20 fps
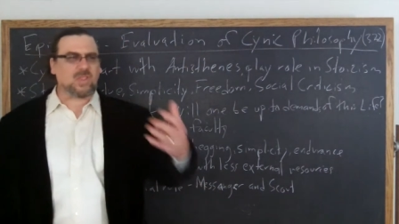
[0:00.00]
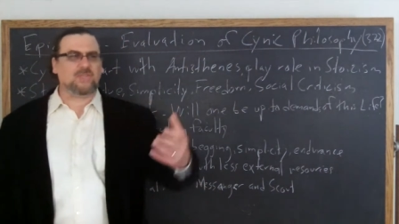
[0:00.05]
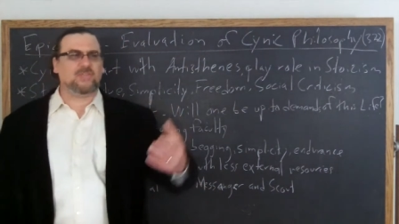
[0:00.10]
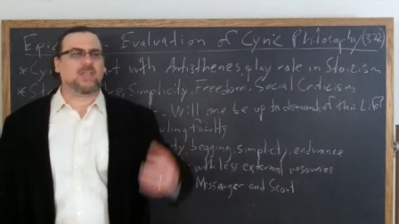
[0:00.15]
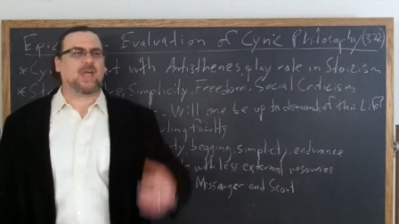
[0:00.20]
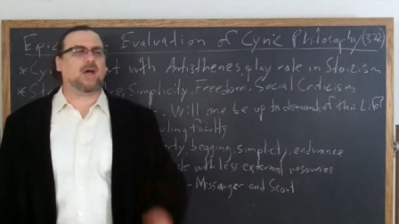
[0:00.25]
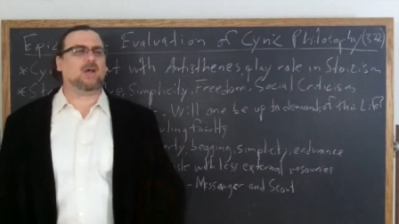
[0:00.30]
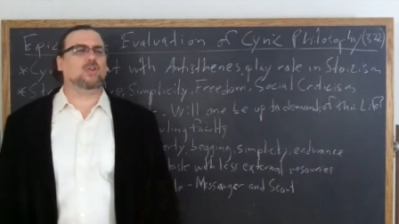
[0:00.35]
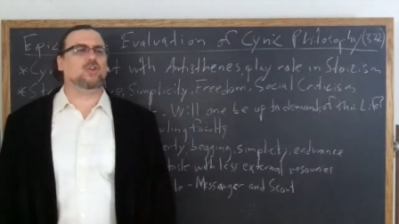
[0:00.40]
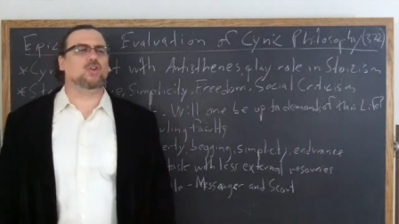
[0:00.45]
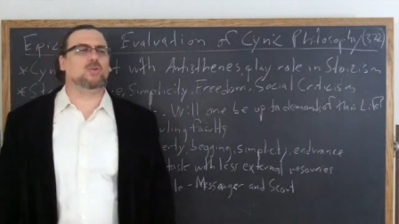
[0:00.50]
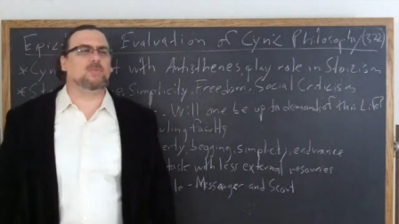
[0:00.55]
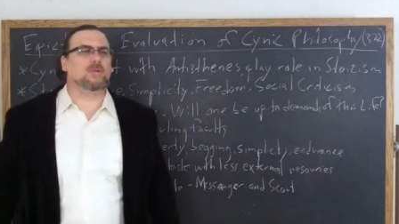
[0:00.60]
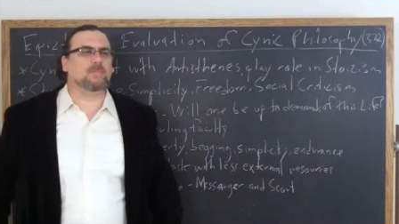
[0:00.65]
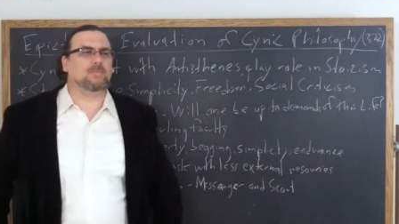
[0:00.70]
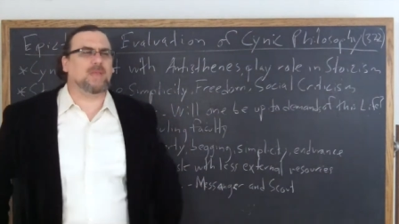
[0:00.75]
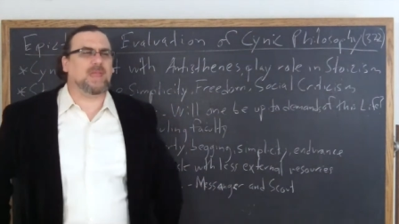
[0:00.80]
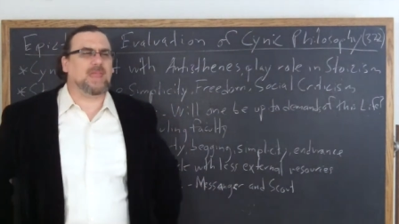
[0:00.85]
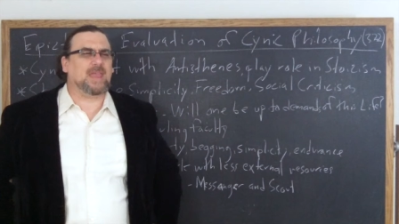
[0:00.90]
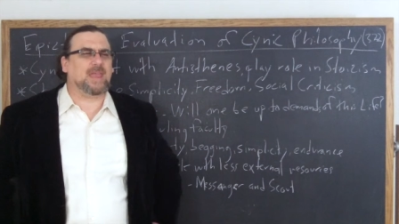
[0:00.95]
tell
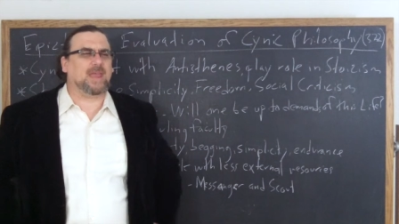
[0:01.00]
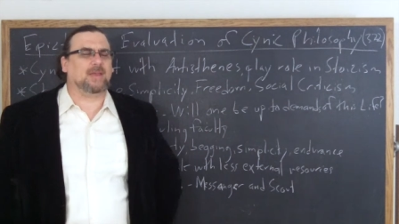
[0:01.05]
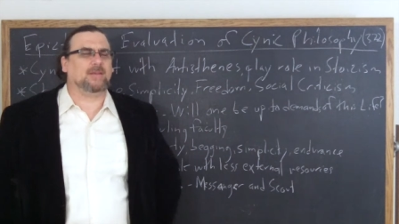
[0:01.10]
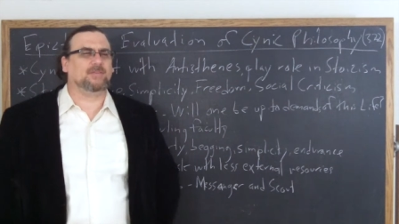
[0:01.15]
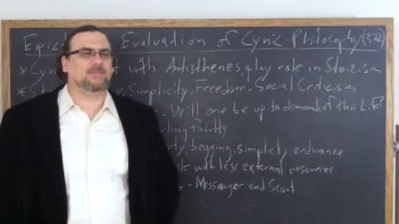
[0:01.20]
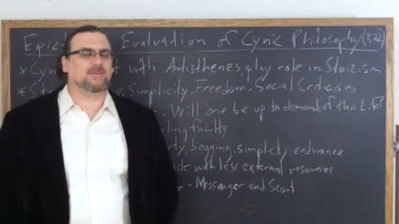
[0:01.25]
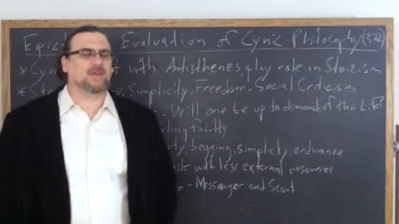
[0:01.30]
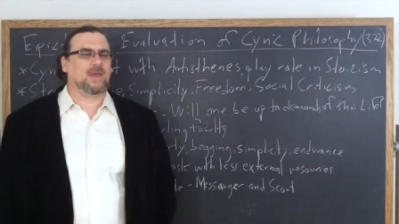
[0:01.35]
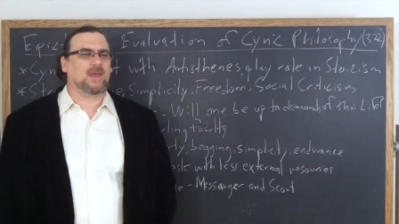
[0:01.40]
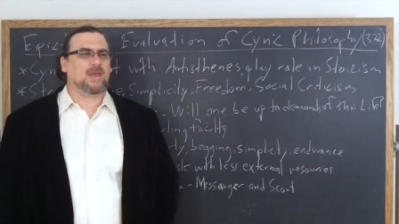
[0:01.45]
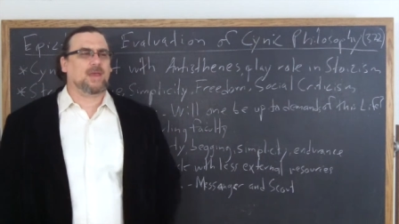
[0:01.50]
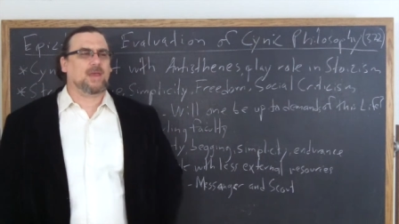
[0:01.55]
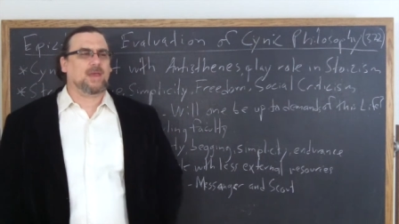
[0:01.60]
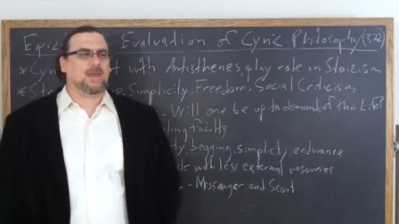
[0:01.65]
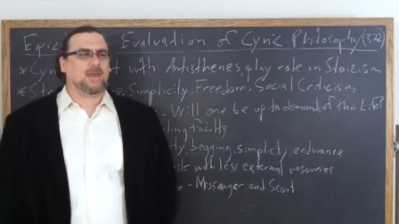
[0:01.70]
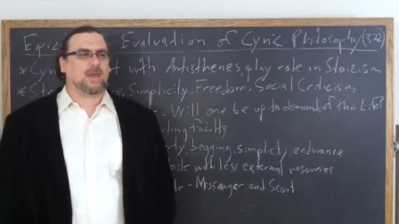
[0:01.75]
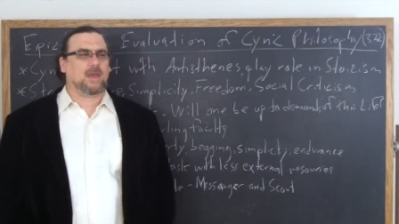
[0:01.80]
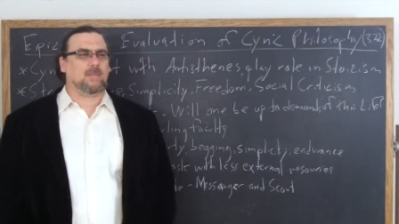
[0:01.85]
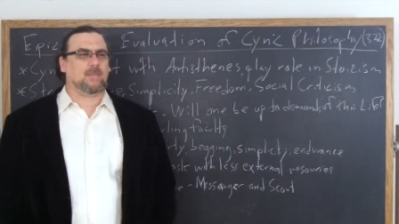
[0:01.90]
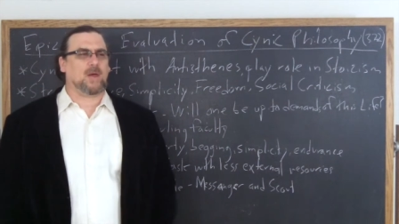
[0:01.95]
human beings
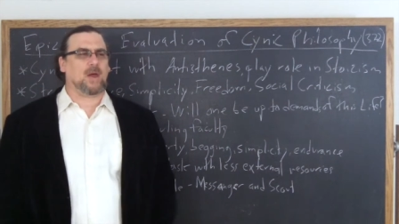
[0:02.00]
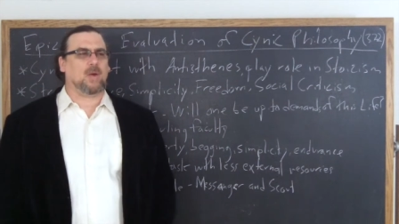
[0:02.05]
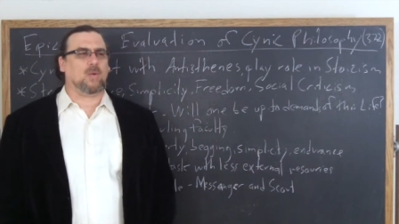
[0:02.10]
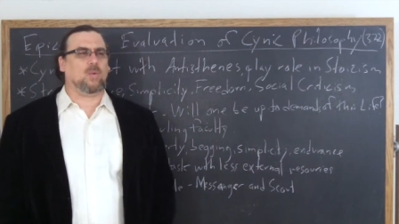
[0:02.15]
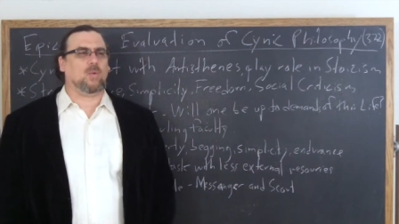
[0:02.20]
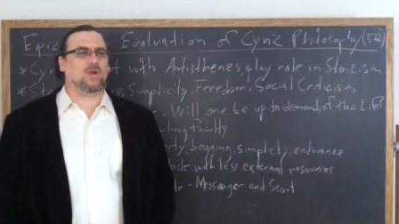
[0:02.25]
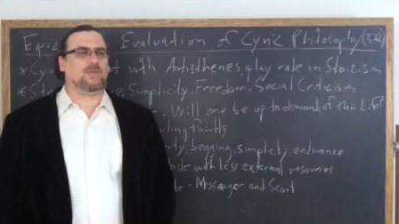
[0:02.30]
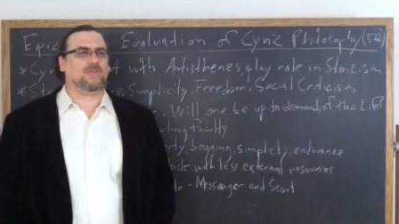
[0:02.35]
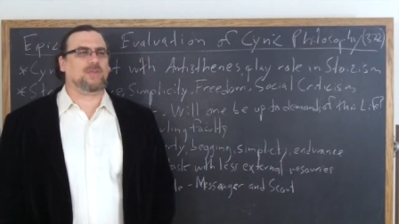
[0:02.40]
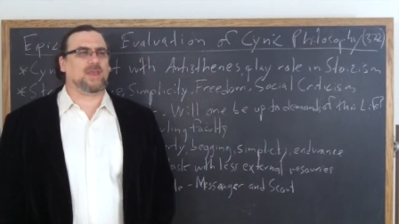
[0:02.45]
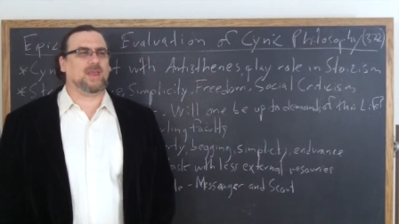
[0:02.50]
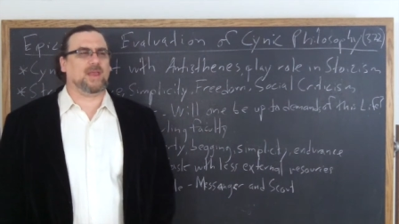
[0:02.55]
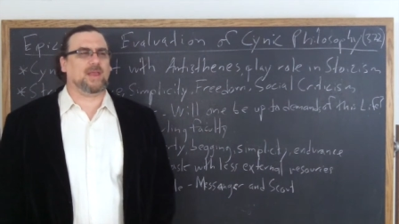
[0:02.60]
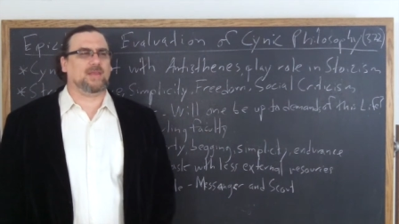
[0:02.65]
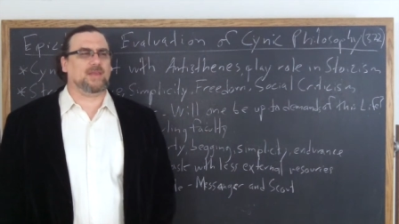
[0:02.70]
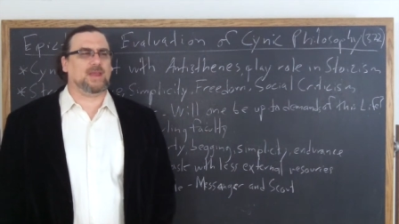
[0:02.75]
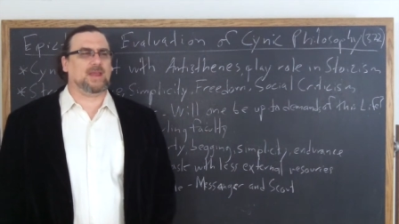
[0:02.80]
about what they,